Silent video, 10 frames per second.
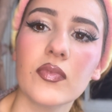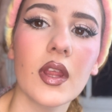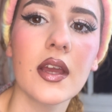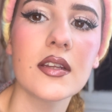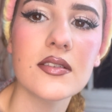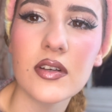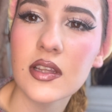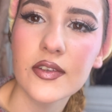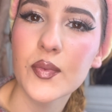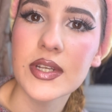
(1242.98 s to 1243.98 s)
It does look a
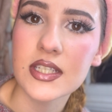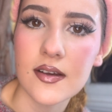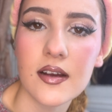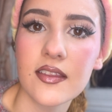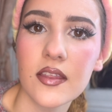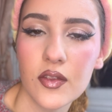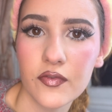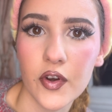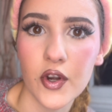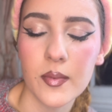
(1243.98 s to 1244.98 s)
little bit darker than the
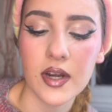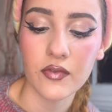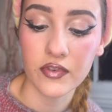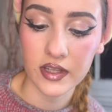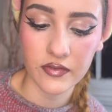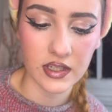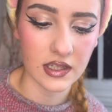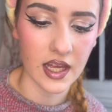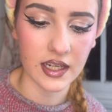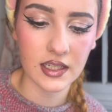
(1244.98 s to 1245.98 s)
photo, but I really, really
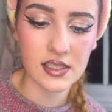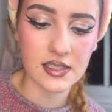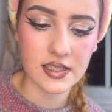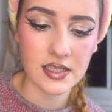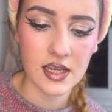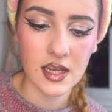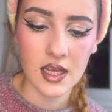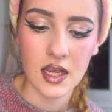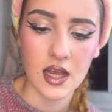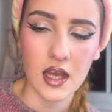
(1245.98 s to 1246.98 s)
like it.
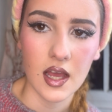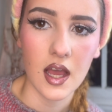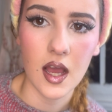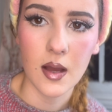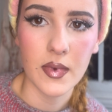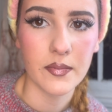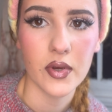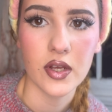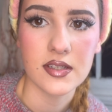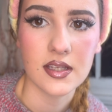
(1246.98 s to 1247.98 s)
And
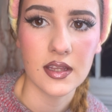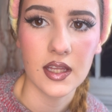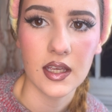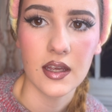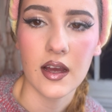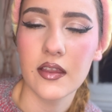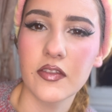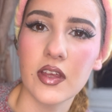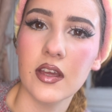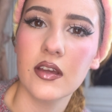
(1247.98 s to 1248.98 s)
personally, I
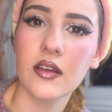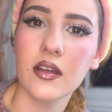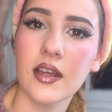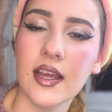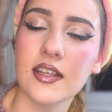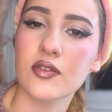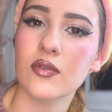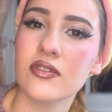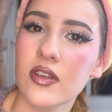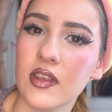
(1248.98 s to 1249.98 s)
think it's
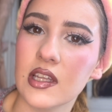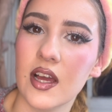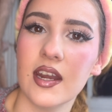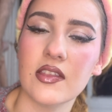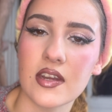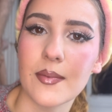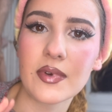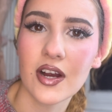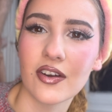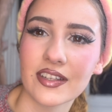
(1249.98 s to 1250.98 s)
also the lighting that I'm
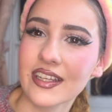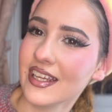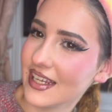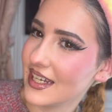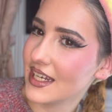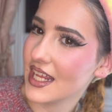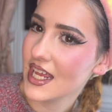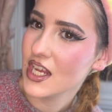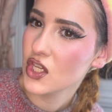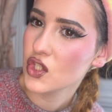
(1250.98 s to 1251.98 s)
currently in.
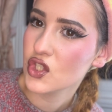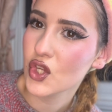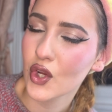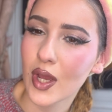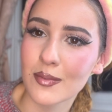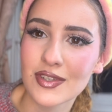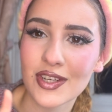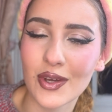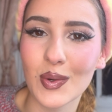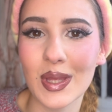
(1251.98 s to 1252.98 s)
So I'm just
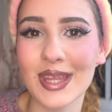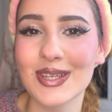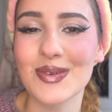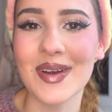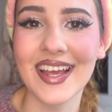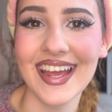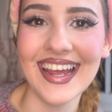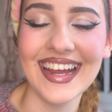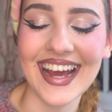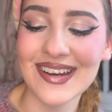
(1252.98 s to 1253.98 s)
gonna go quickly do my
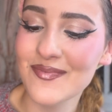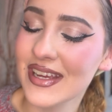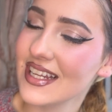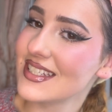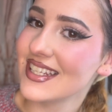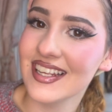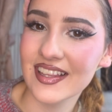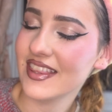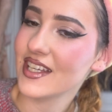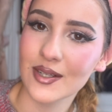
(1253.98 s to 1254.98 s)
hair and we can see
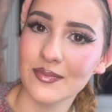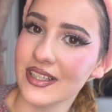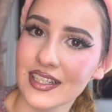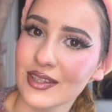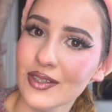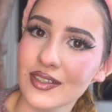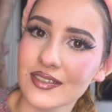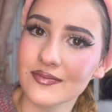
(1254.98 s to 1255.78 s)
the completed look.